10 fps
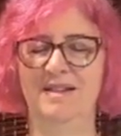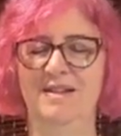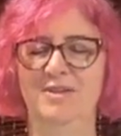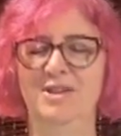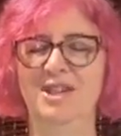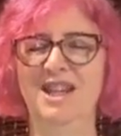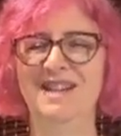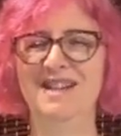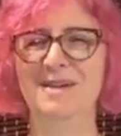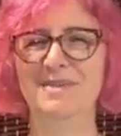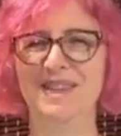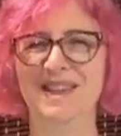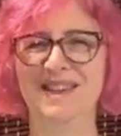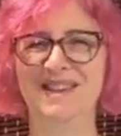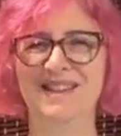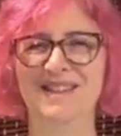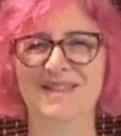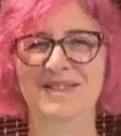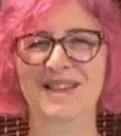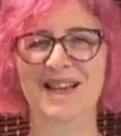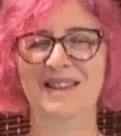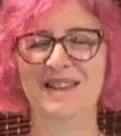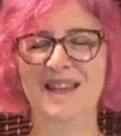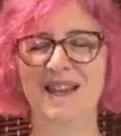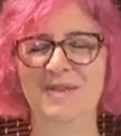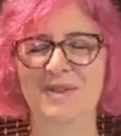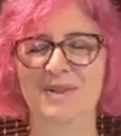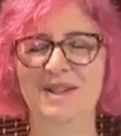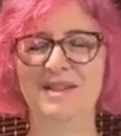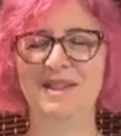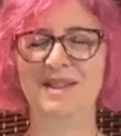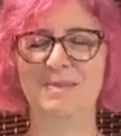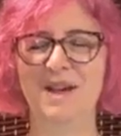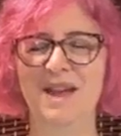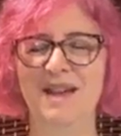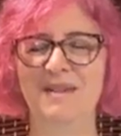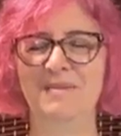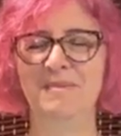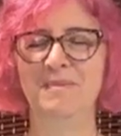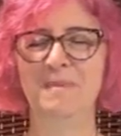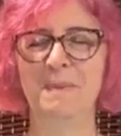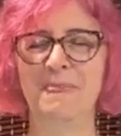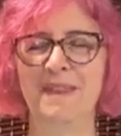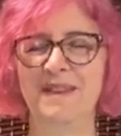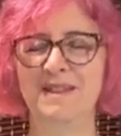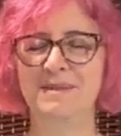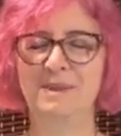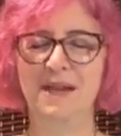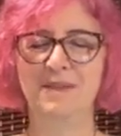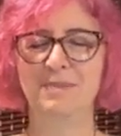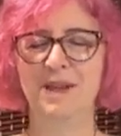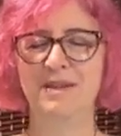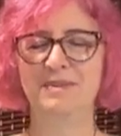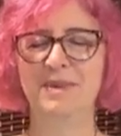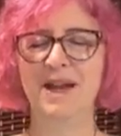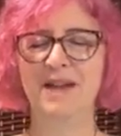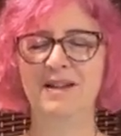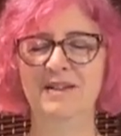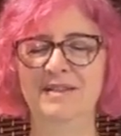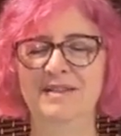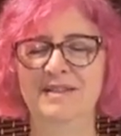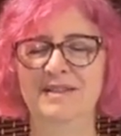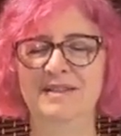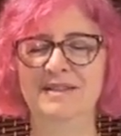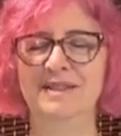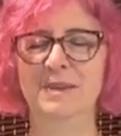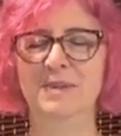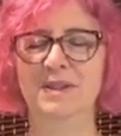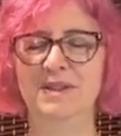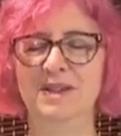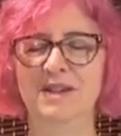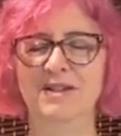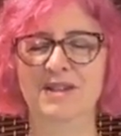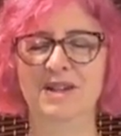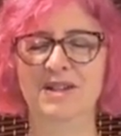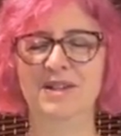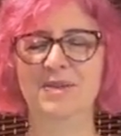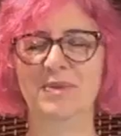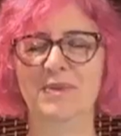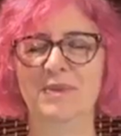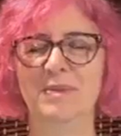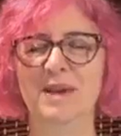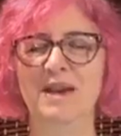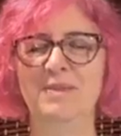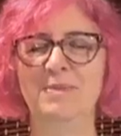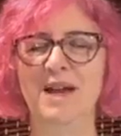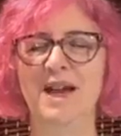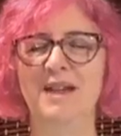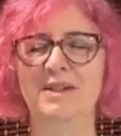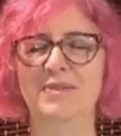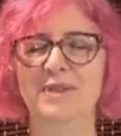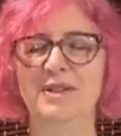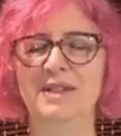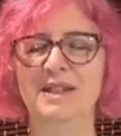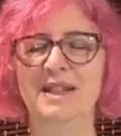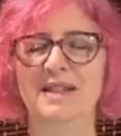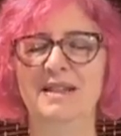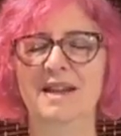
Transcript: Your chin comes in to align the neck with the rest of the spine. Smile, smile, smile. Tip of the tongue touching the roof of the mouth behind the front teeth.